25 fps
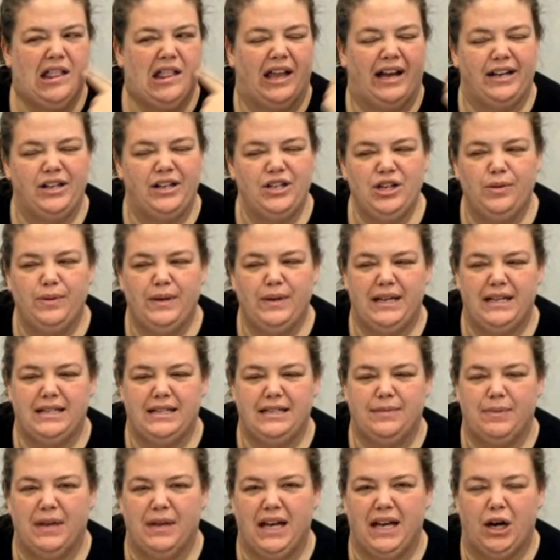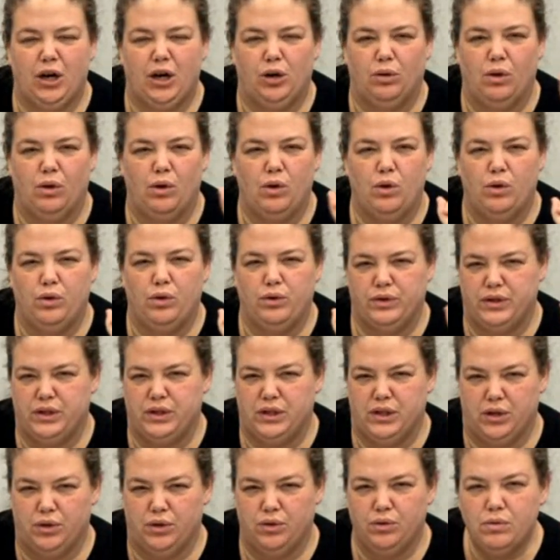Last year we did something at our local
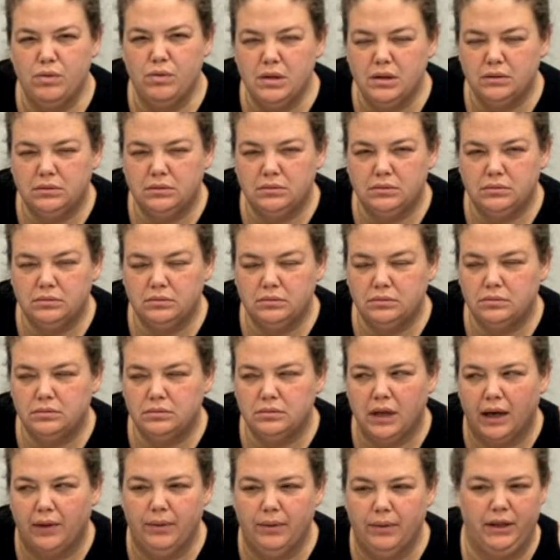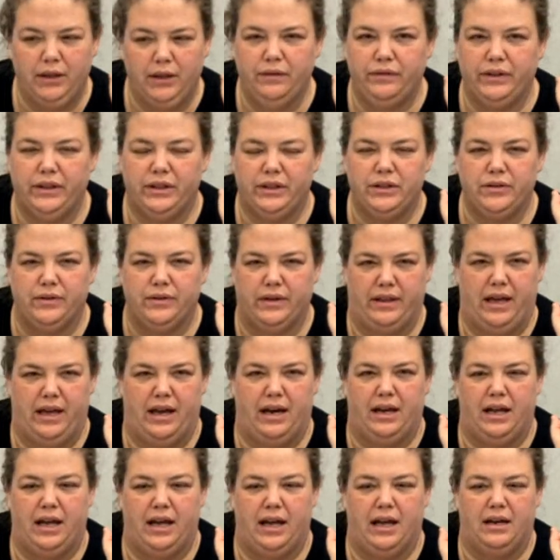zoo. I wonder if they're doing
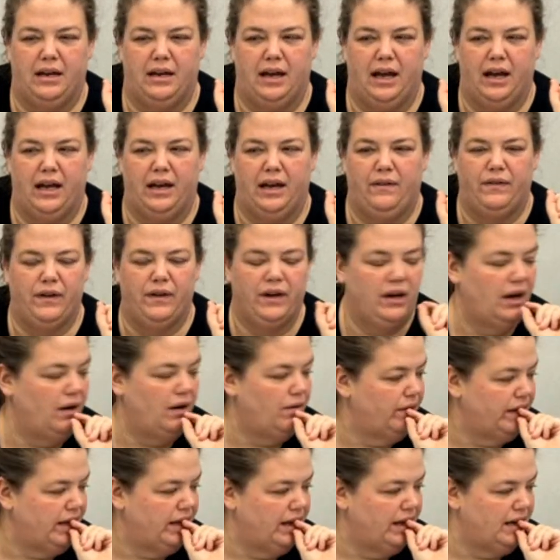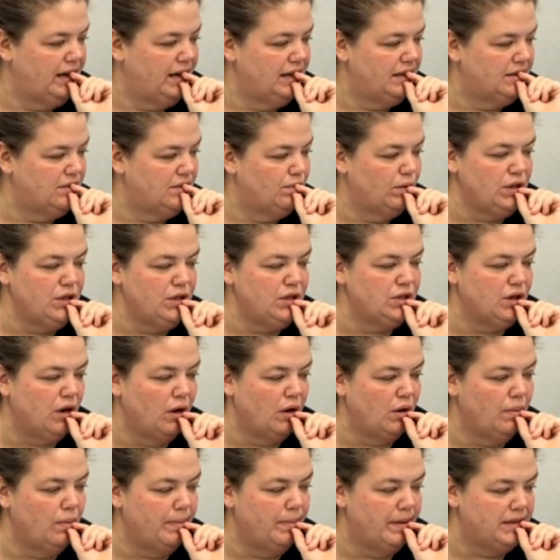that again. I got to figure out when that is. We're
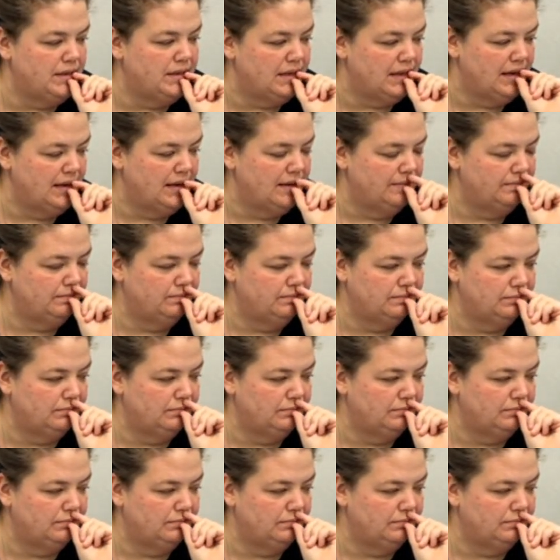so busy.